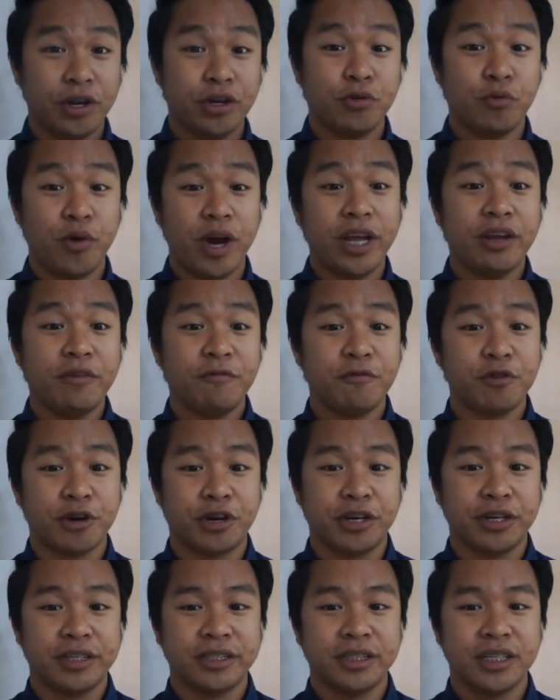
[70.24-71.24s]
are you waiting
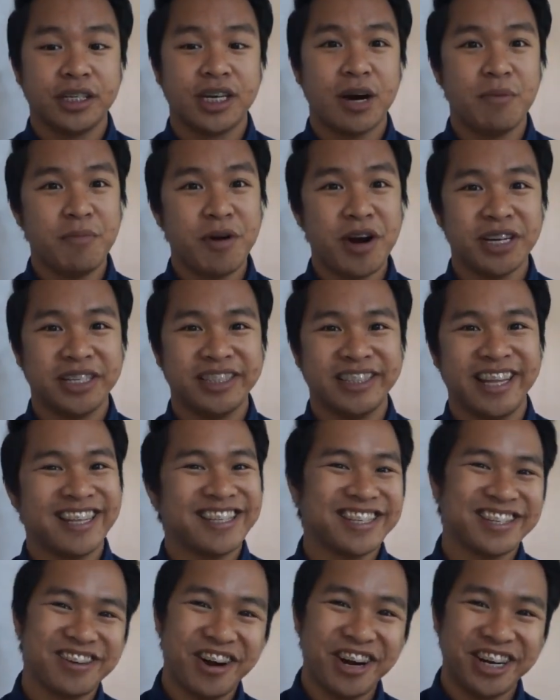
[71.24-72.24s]
for? Come on,
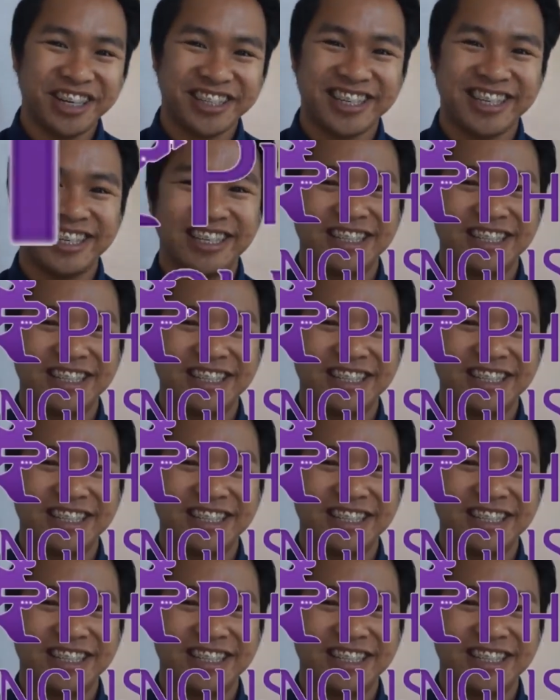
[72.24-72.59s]
let's start.